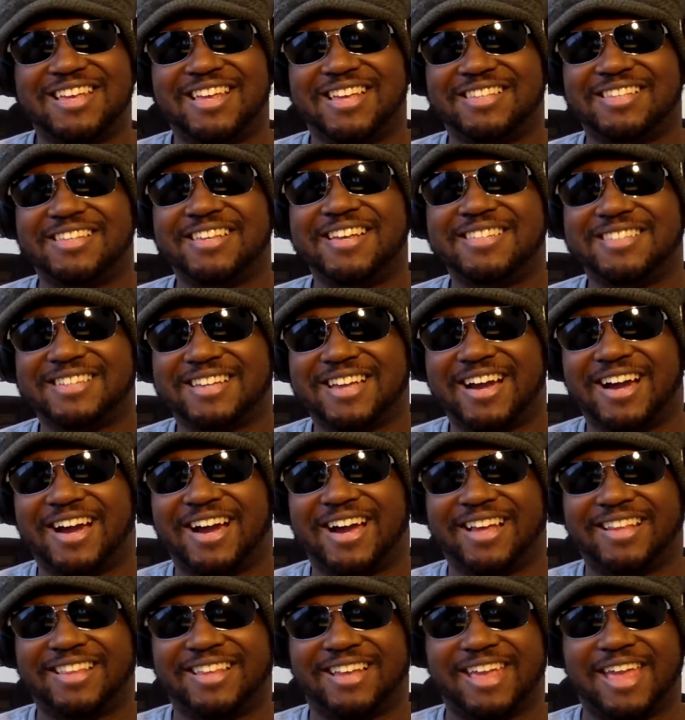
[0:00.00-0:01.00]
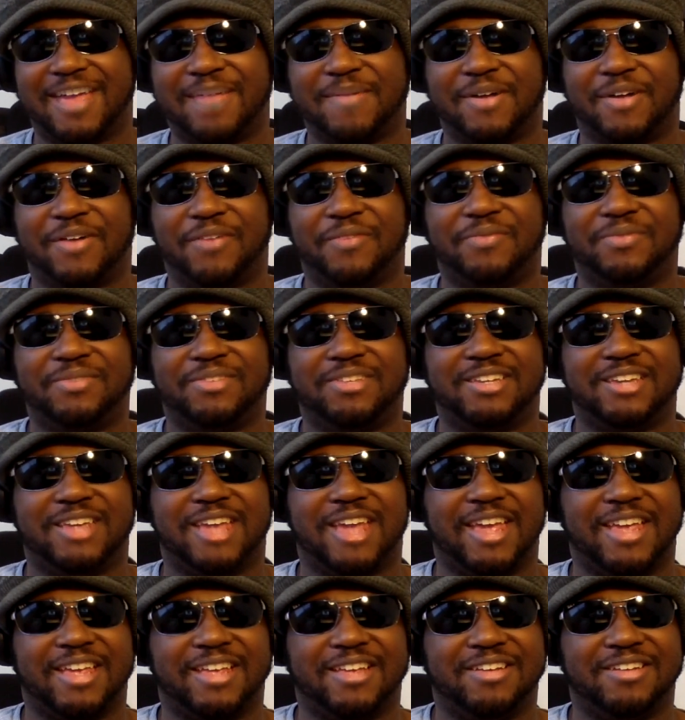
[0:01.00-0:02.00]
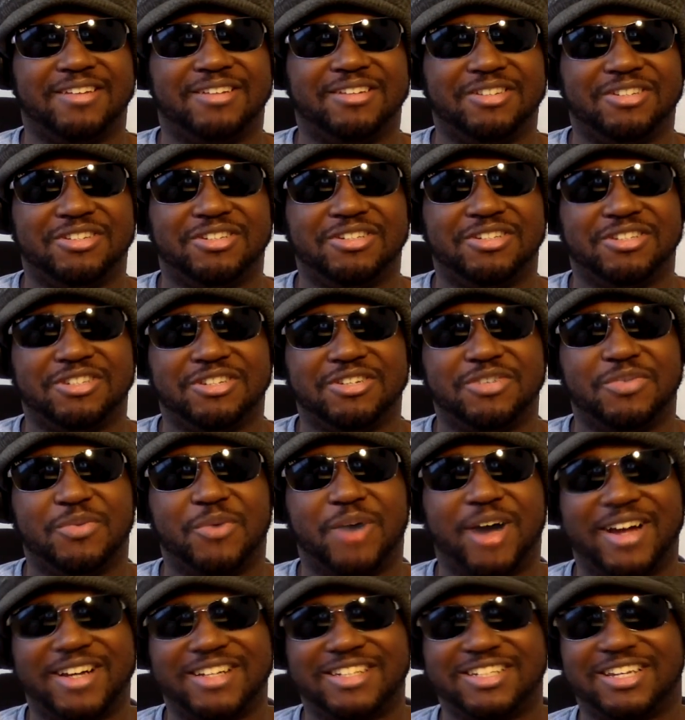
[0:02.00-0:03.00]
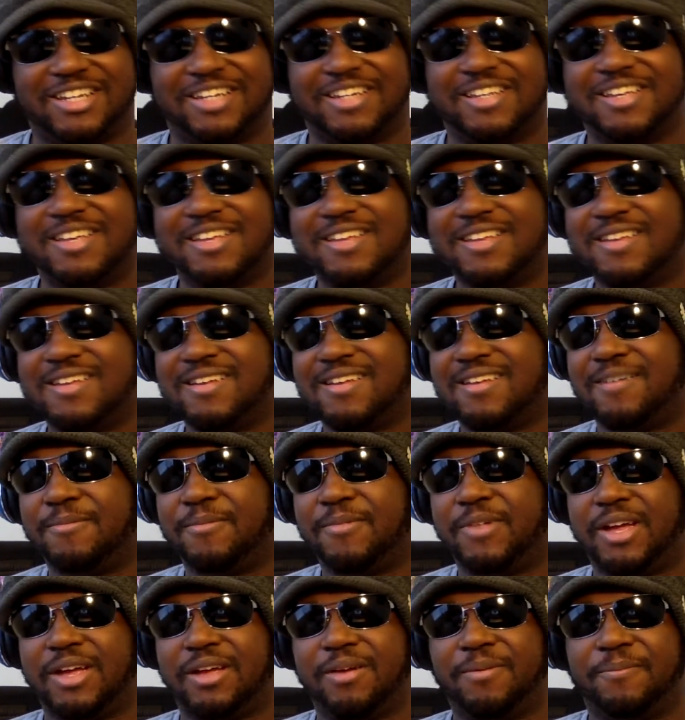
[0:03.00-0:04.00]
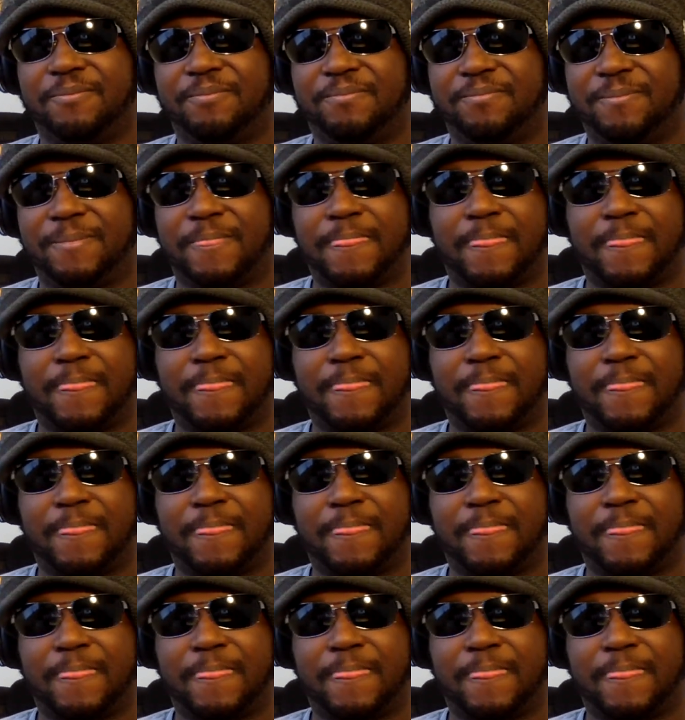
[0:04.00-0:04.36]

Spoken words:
It's an isekai that came out today. You should watch it. I'm like,